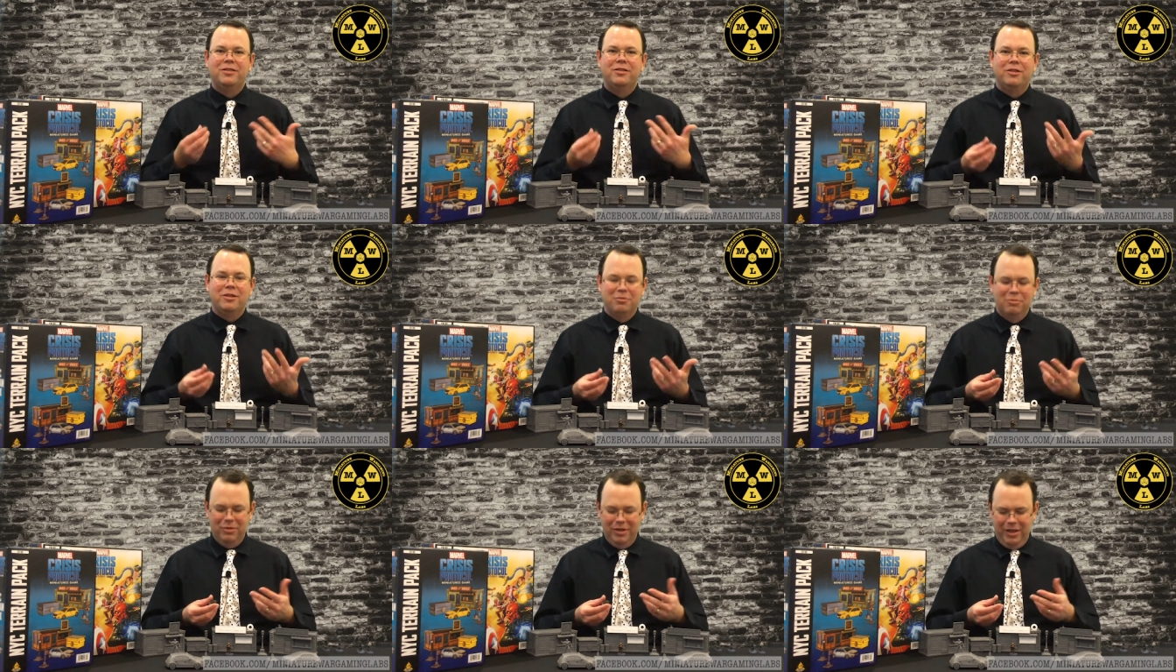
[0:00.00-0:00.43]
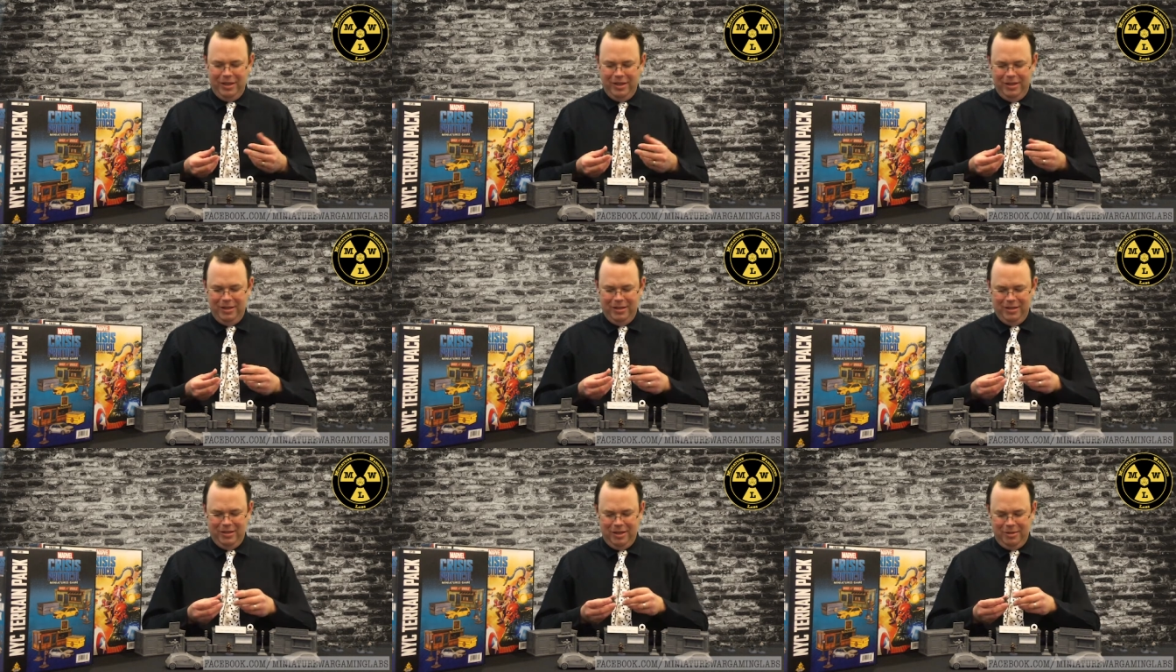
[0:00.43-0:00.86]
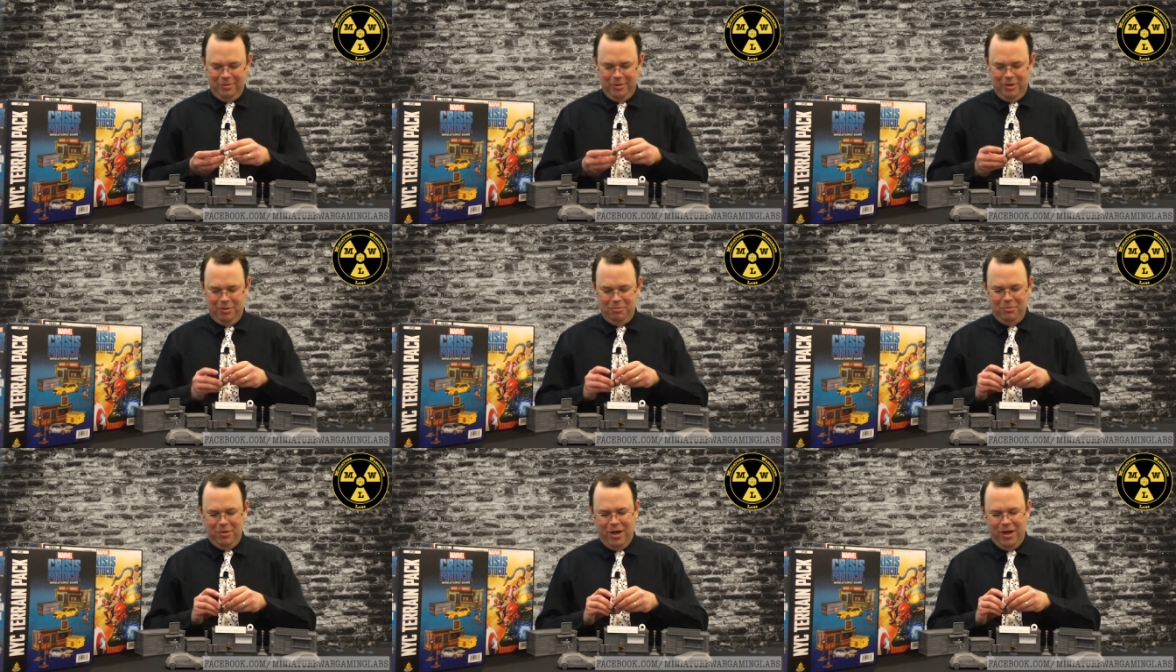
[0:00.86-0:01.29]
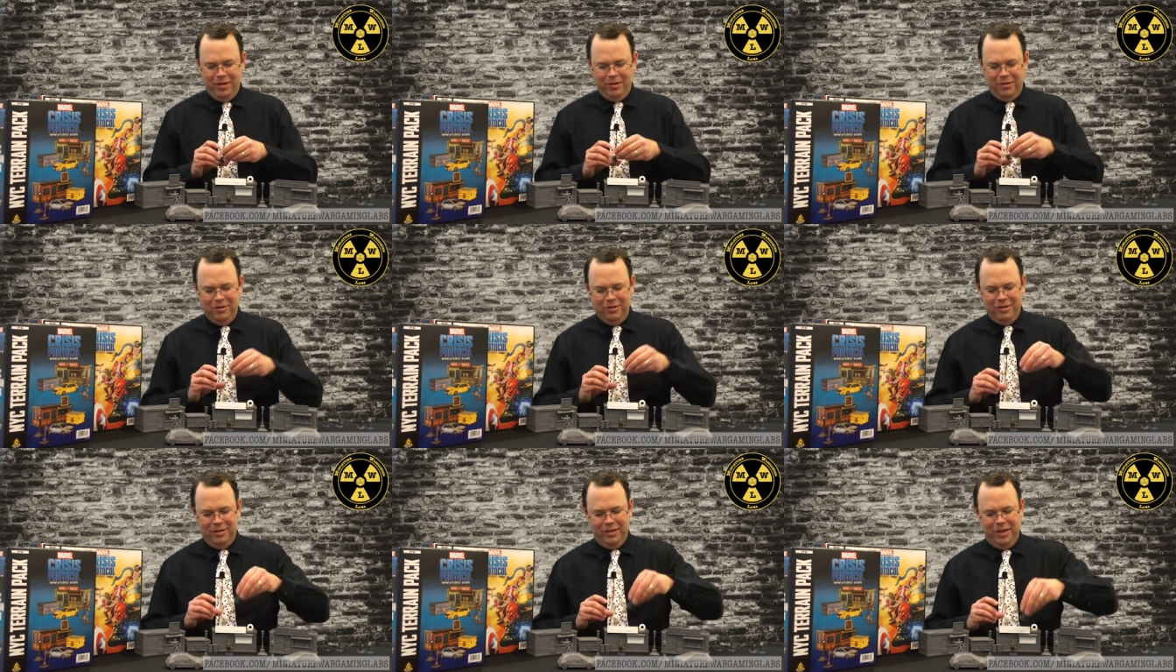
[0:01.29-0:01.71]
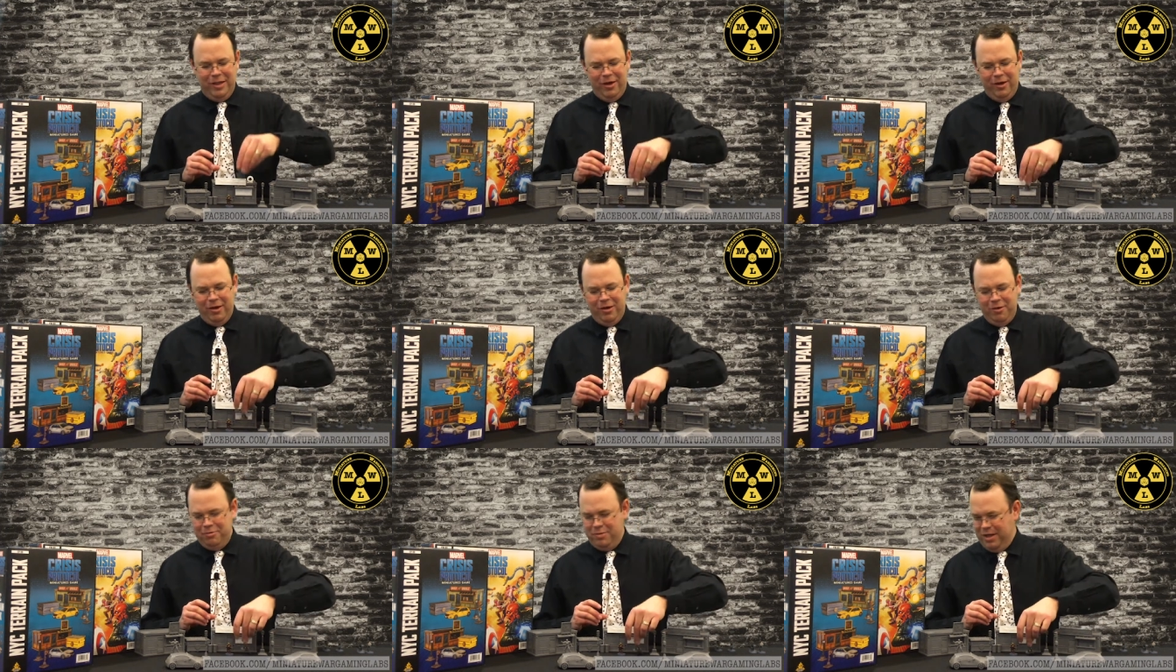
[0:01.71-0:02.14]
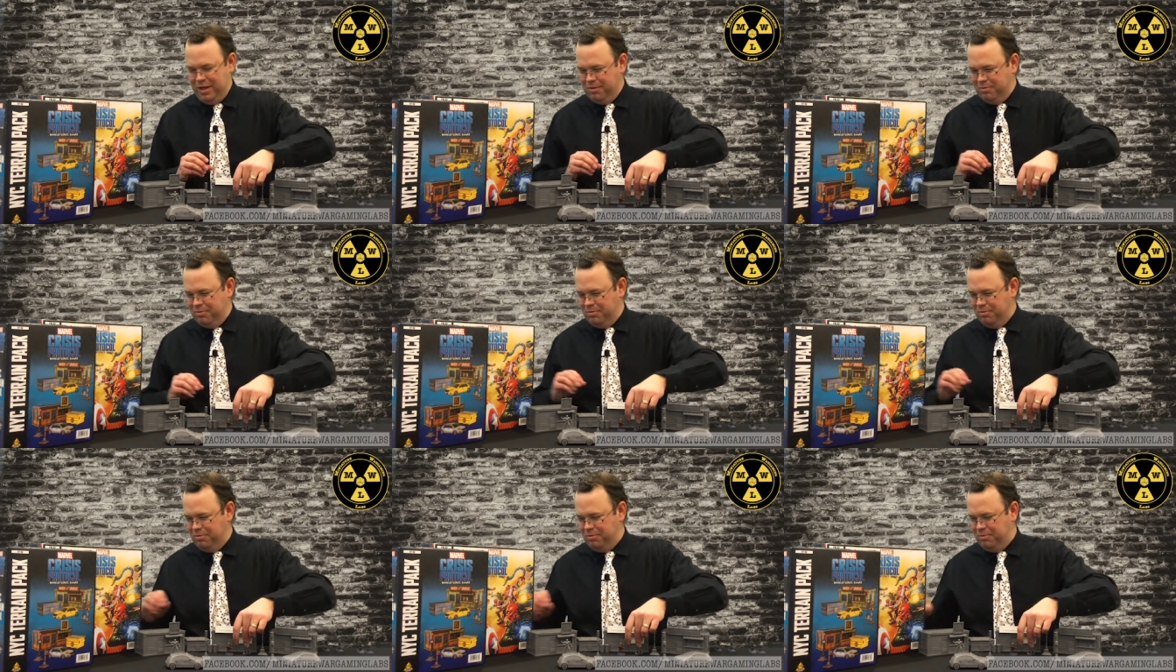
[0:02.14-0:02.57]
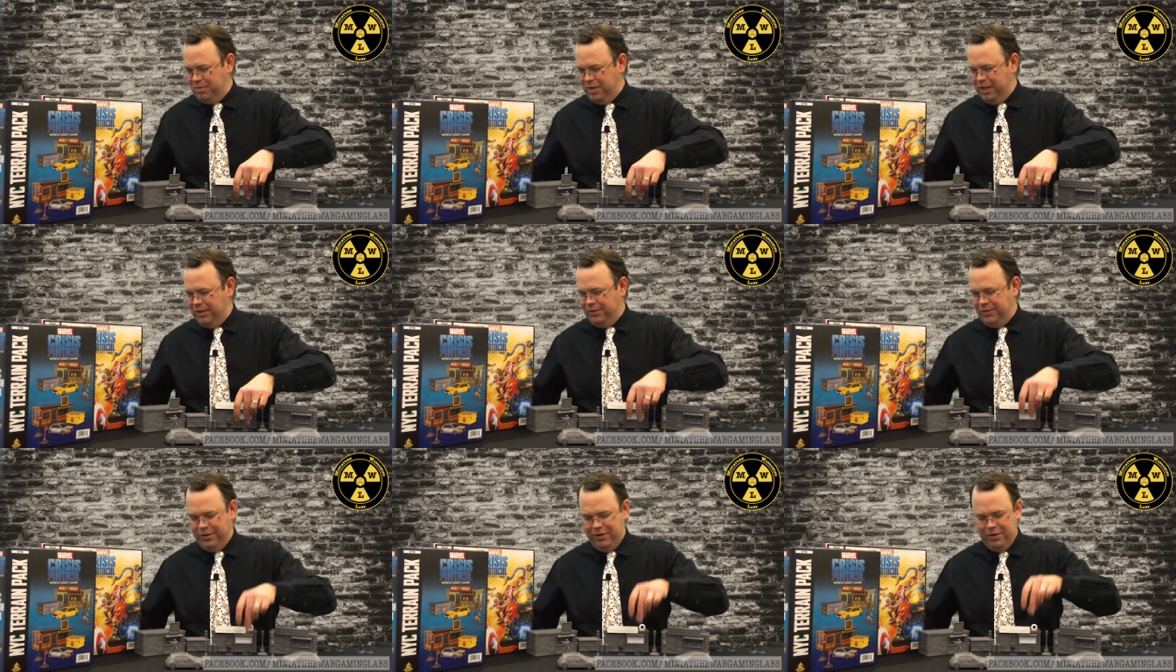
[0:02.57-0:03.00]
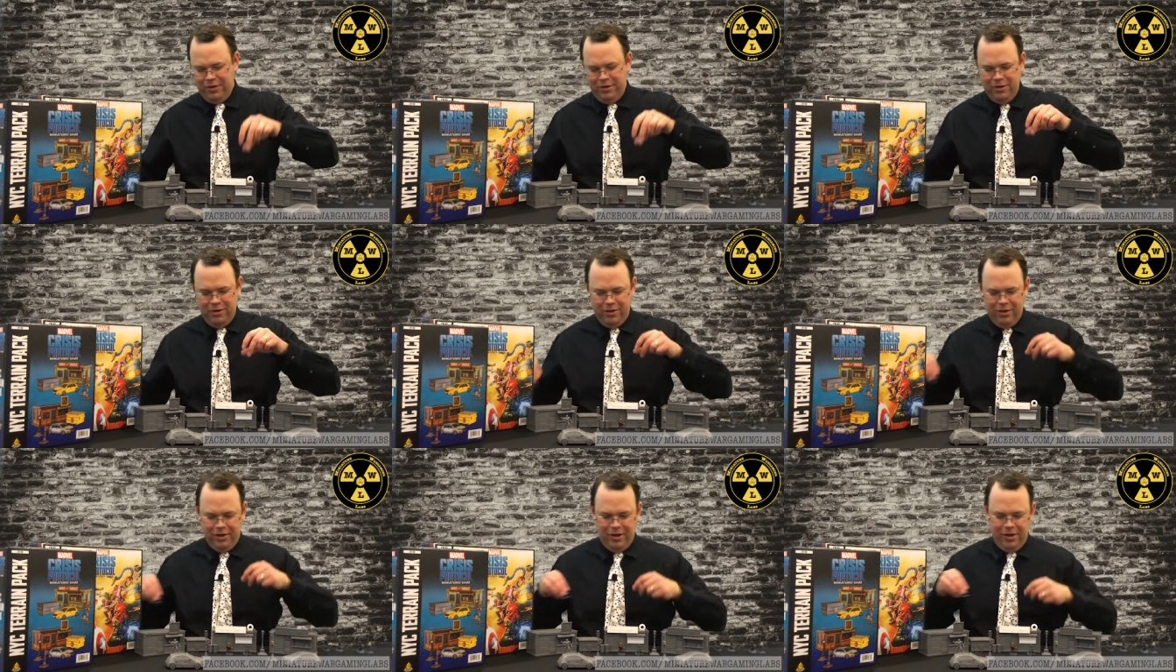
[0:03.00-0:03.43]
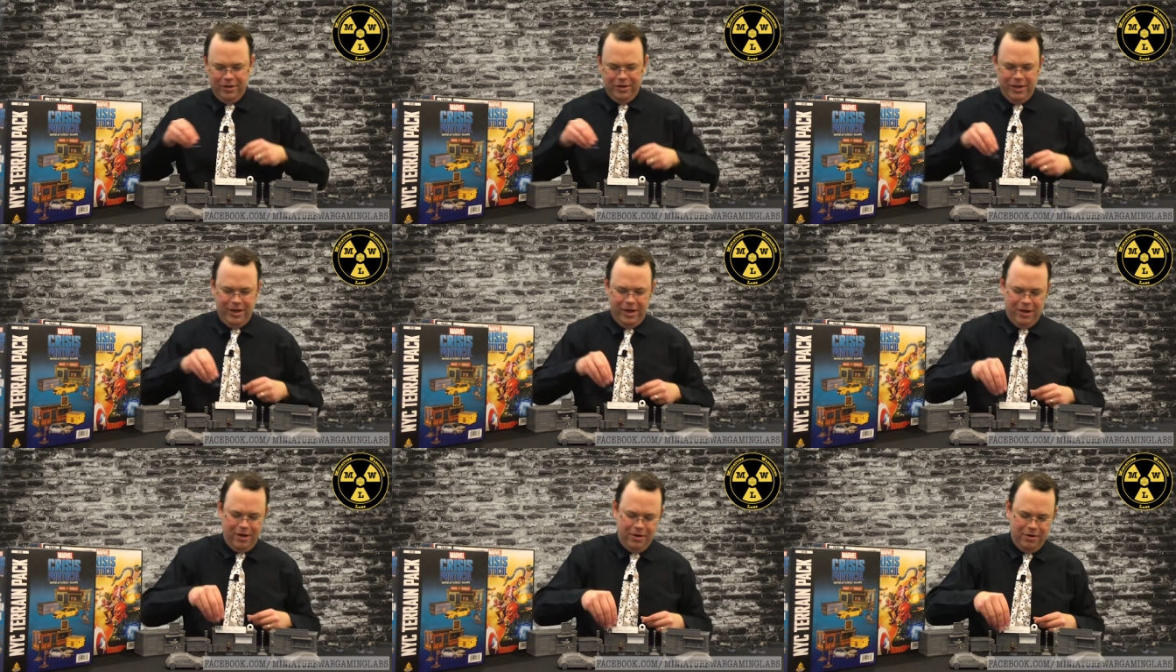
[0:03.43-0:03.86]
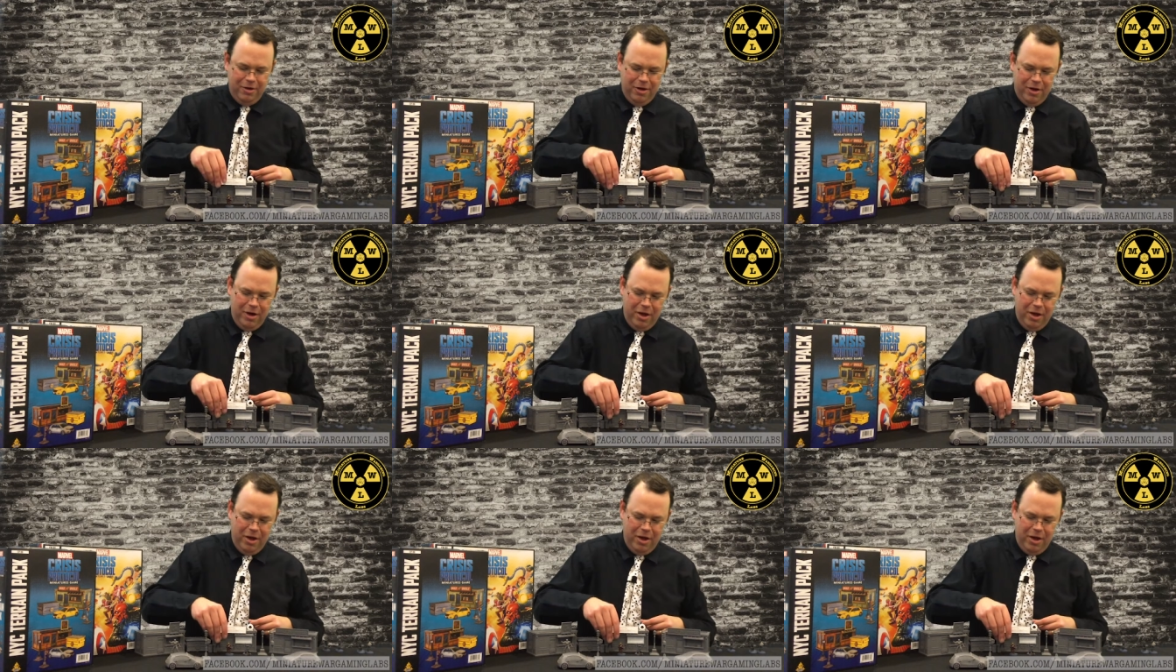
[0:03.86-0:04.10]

You can blend into some of their models. They are a bit beefier on there,